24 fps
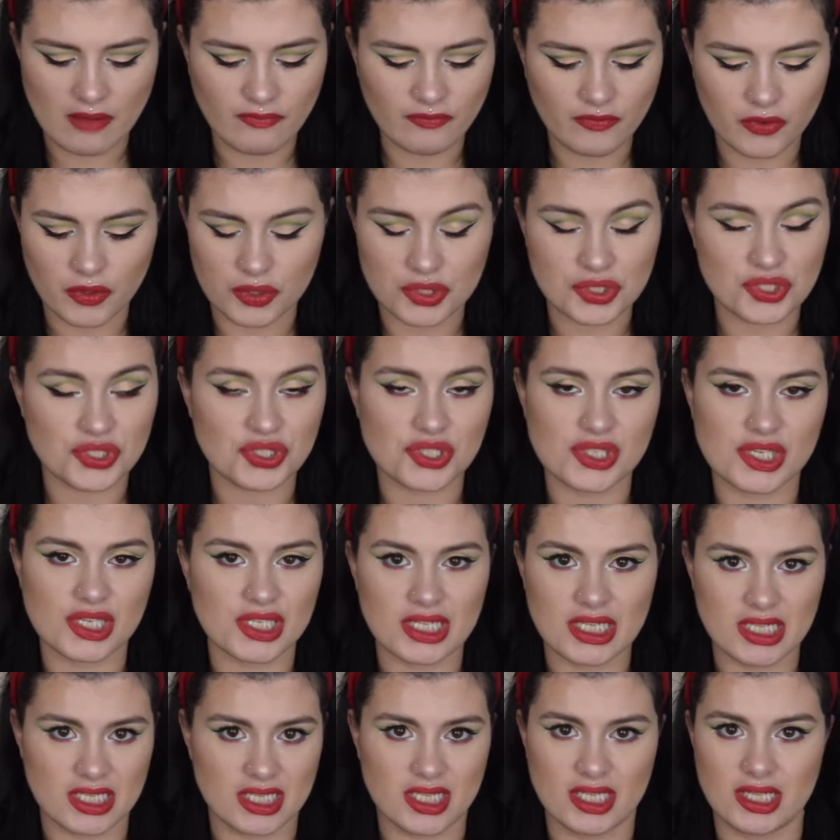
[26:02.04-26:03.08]

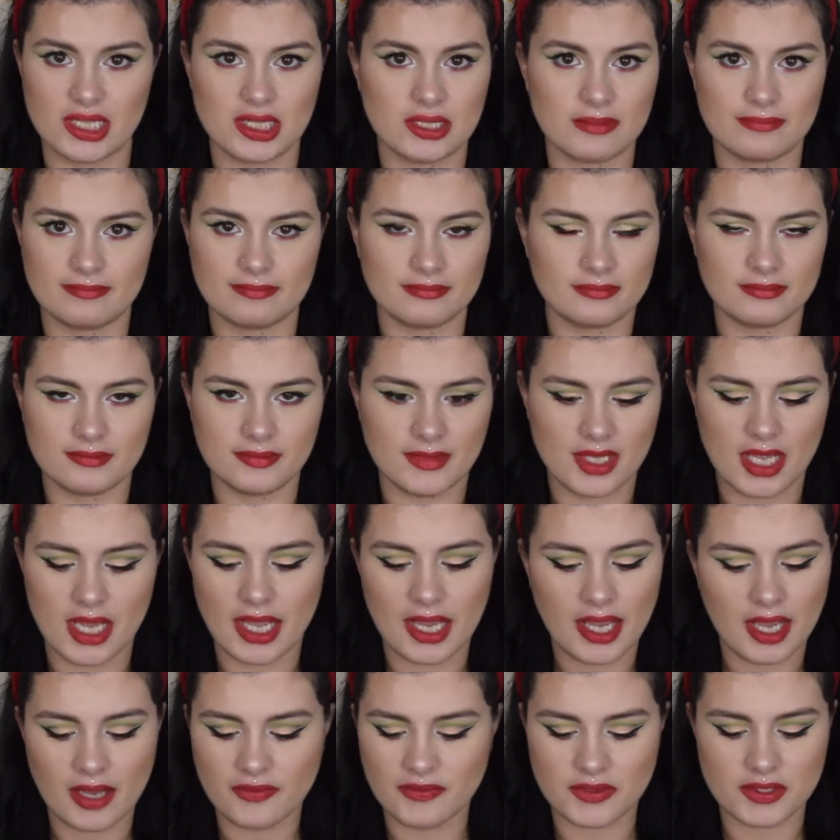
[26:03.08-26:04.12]
unfortunately, I
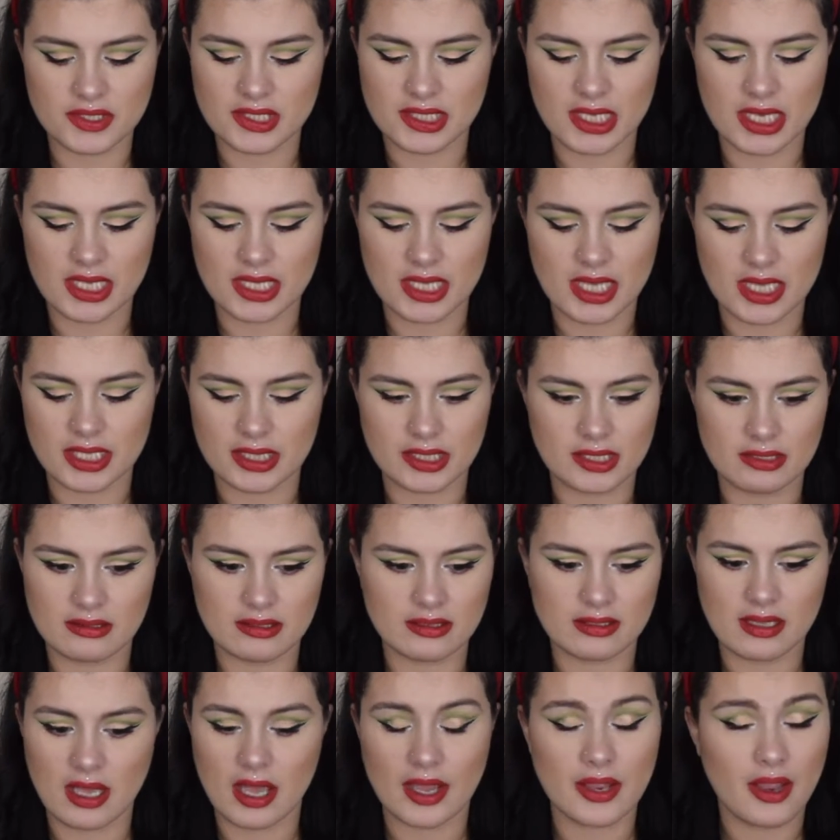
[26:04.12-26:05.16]
have to say that
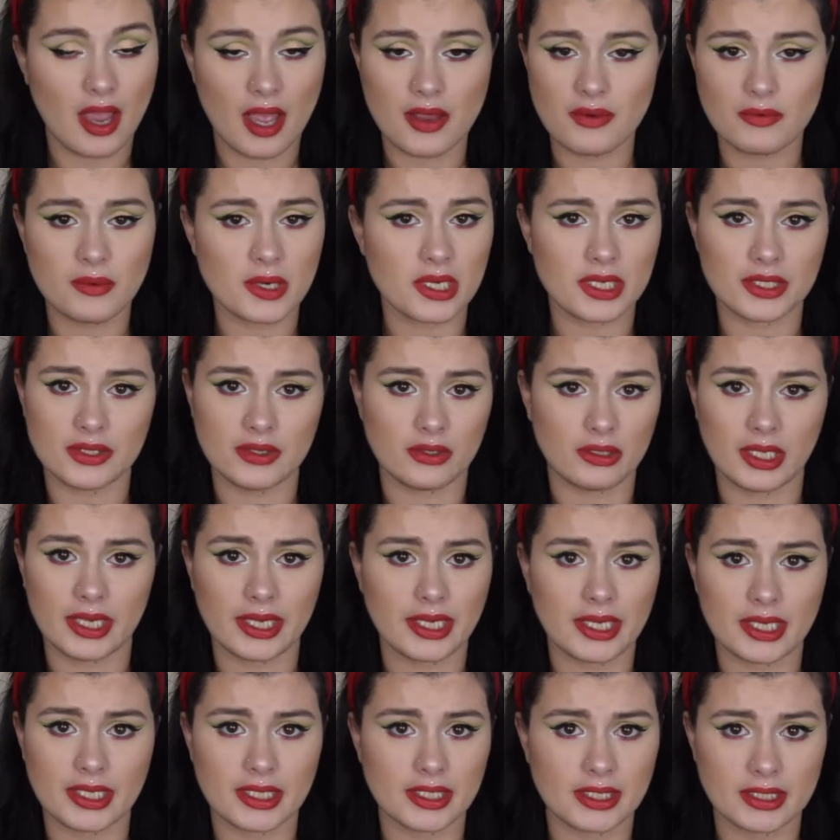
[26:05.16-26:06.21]
I really don't
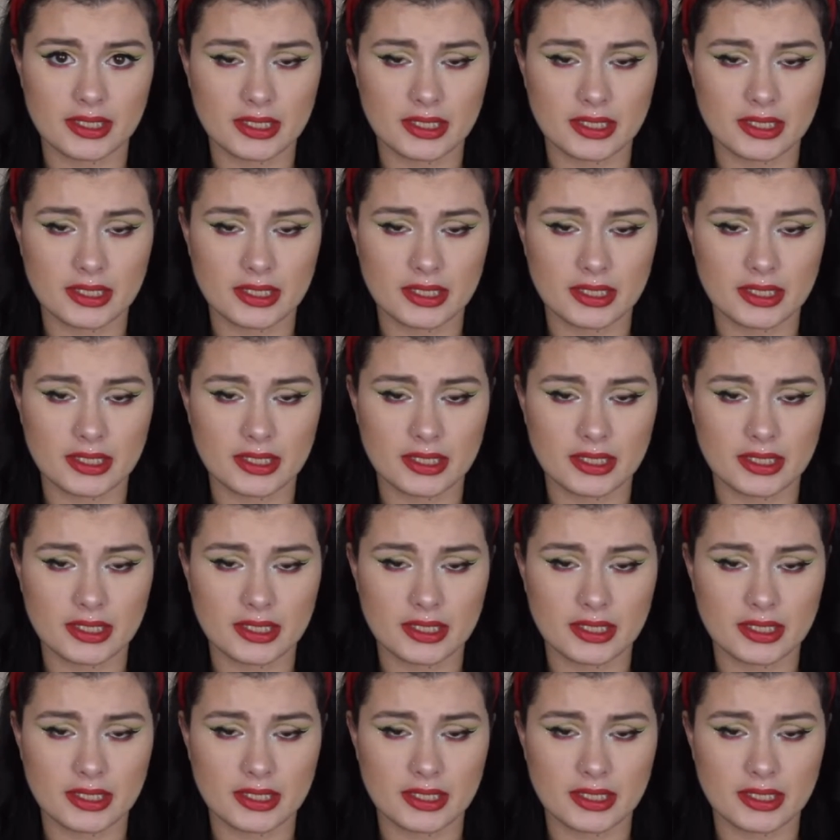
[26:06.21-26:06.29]
like it.